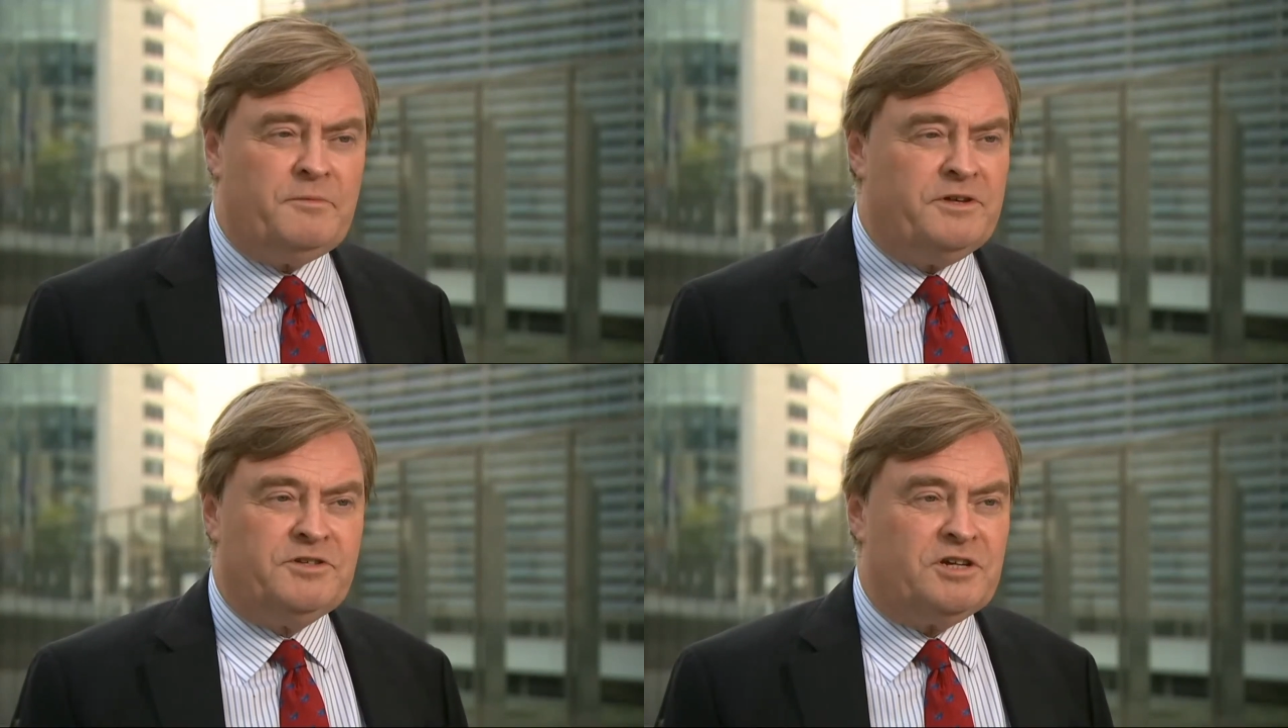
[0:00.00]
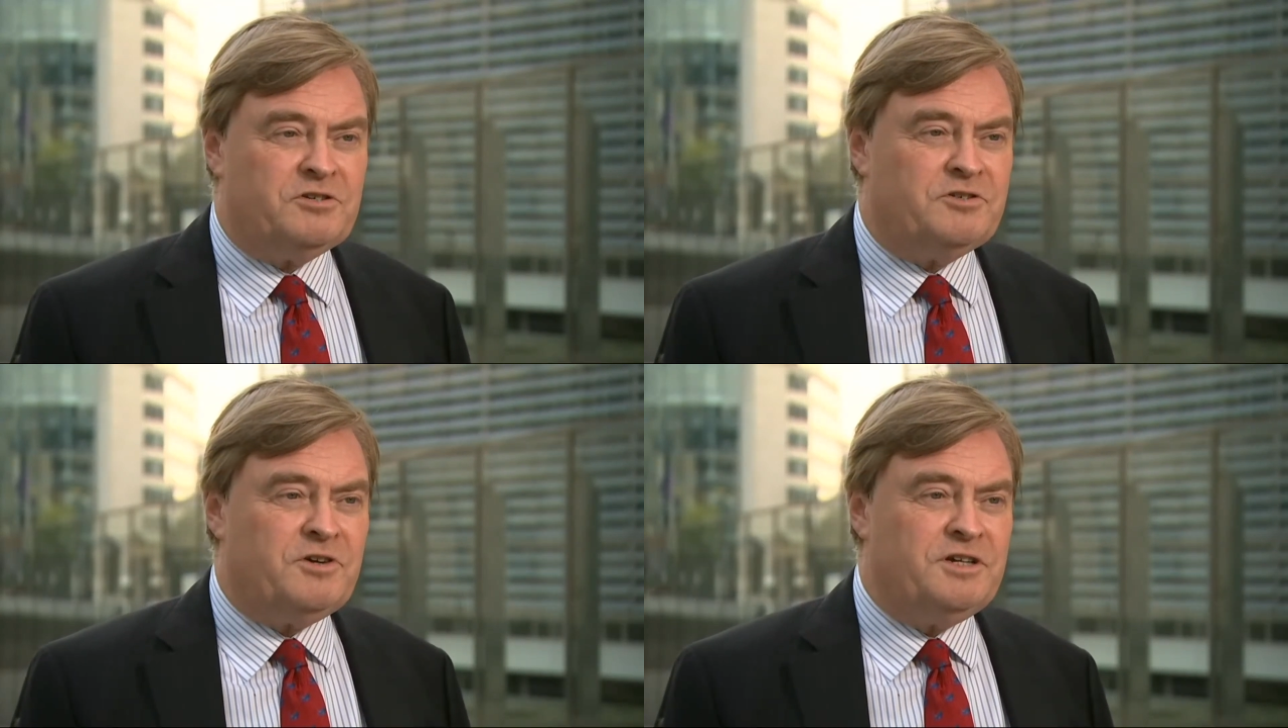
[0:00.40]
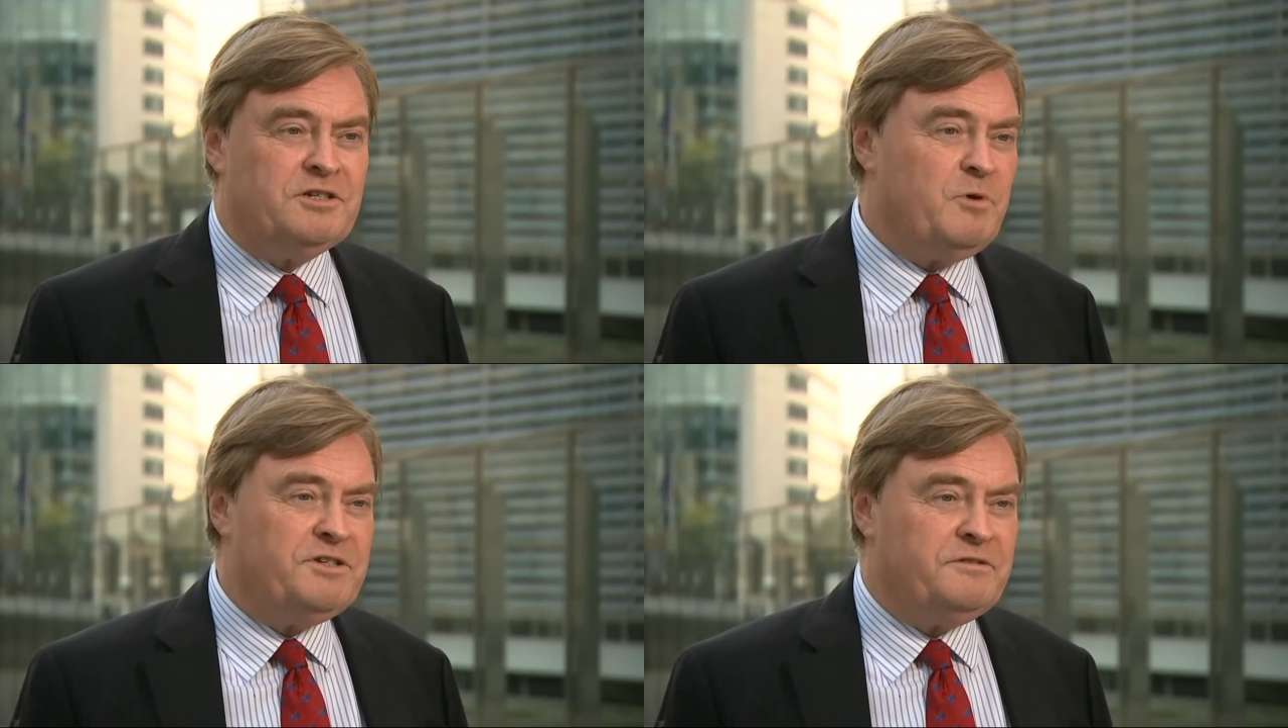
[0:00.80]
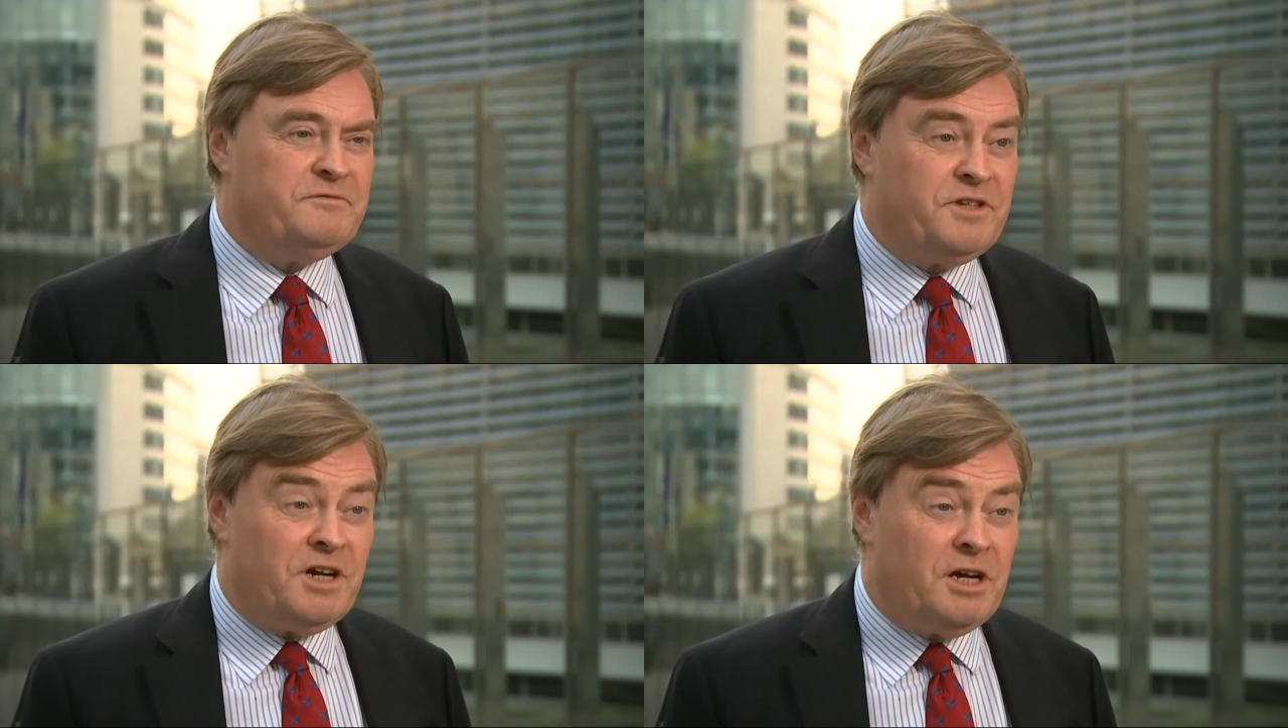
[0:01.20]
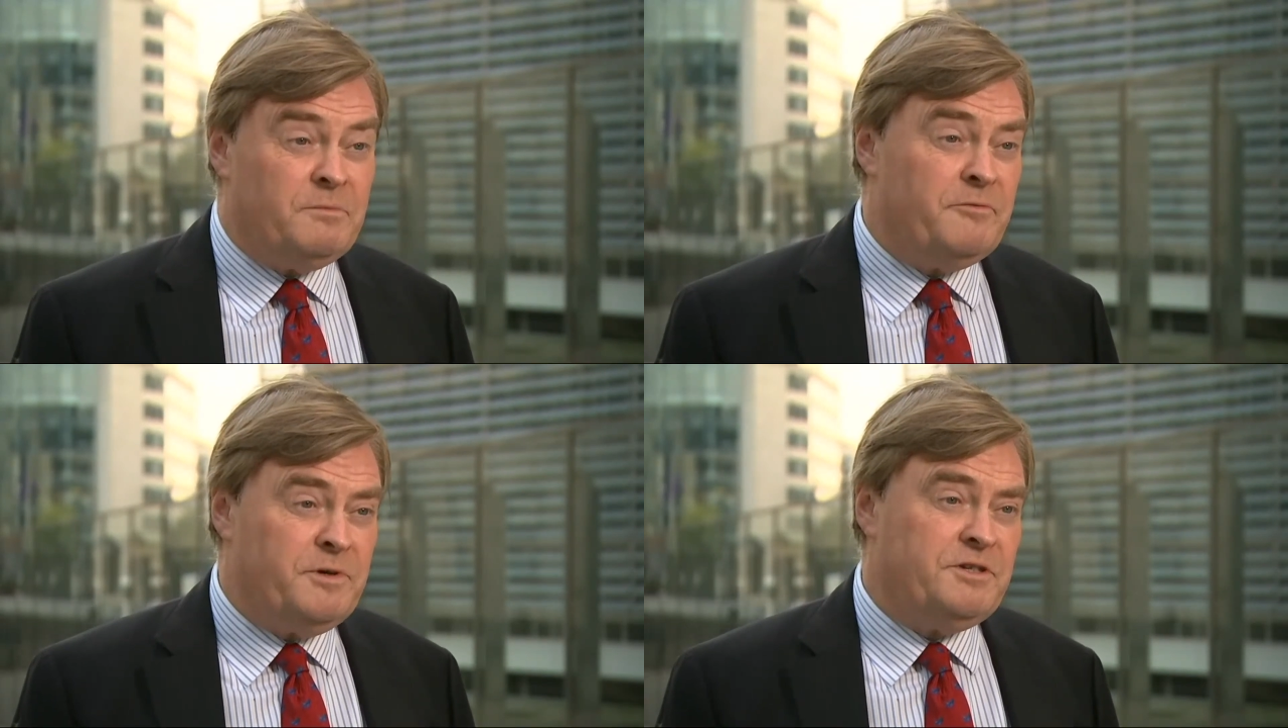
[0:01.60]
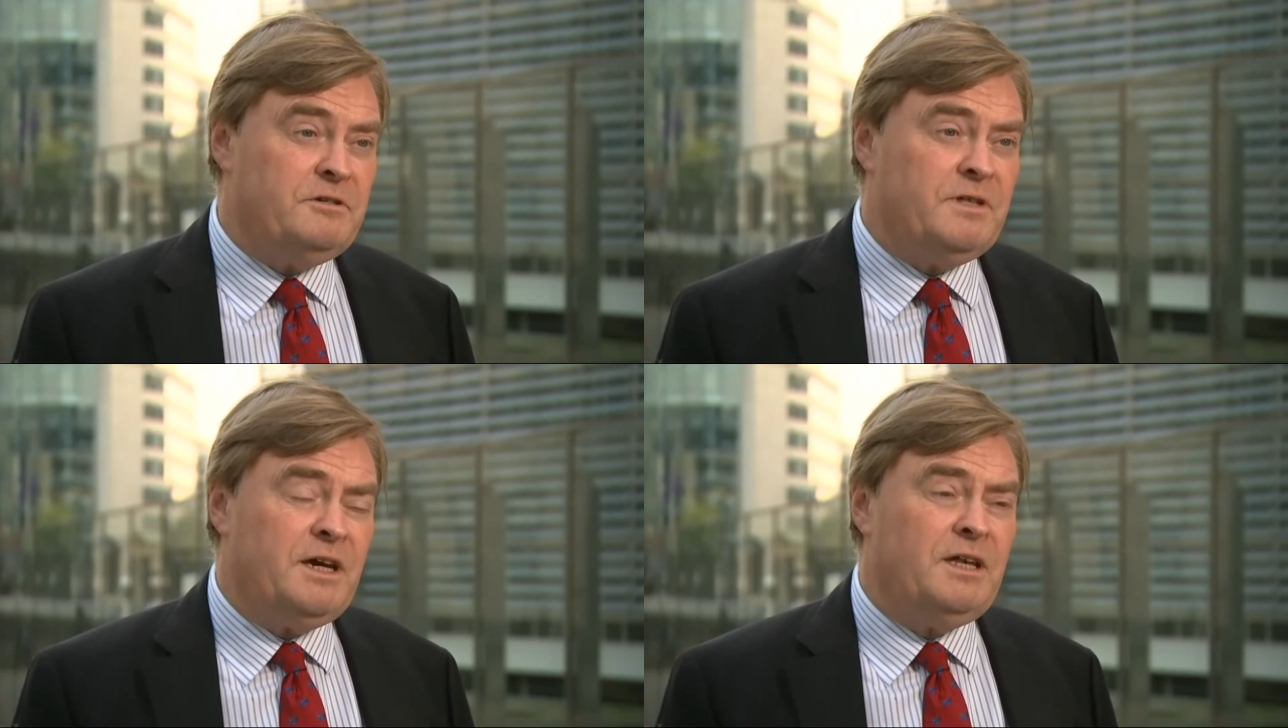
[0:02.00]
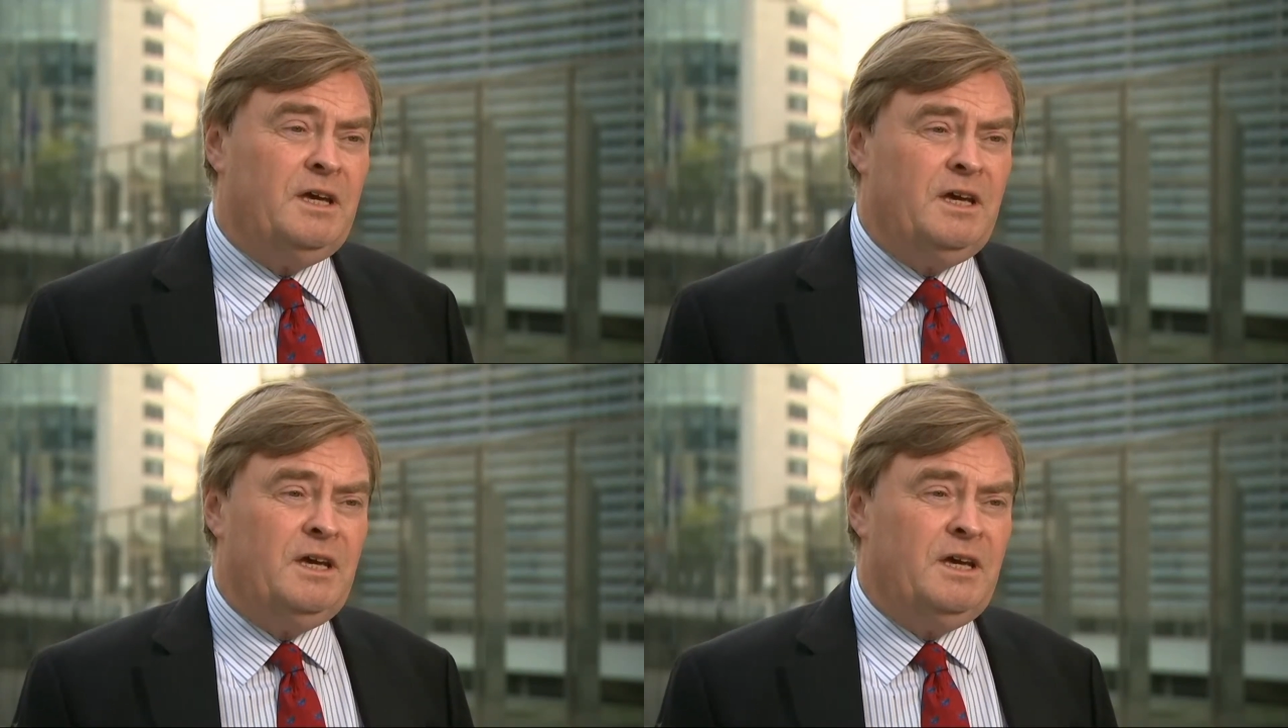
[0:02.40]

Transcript: of International Trade is a waste of time if we do that.